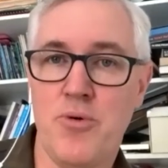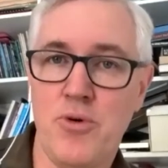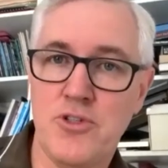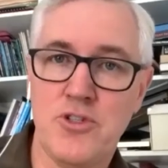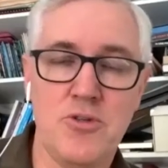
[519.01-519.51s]

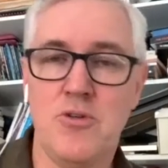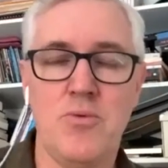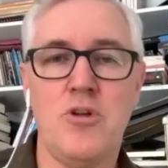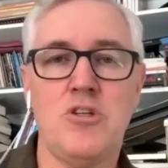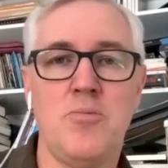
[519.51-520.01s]
points that
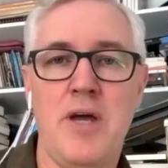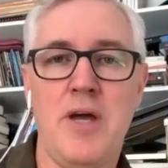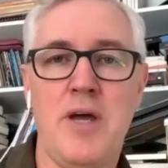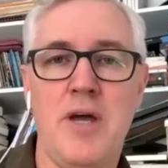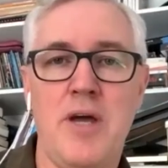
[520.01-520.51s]
you're wanting to
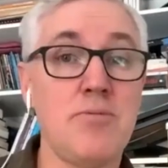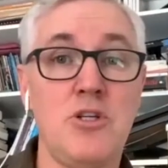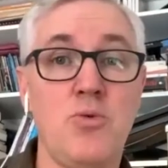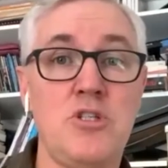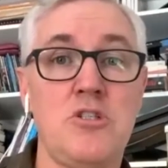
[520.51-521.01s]
make, the
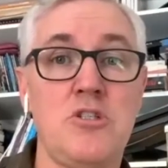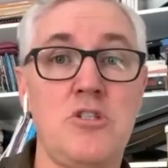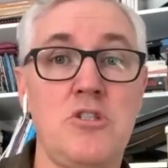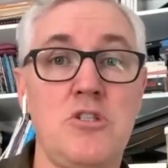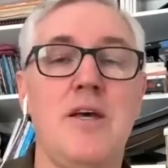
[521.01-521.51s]
argument you're wishing to
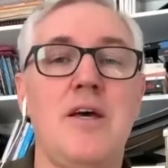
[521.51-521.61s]
make,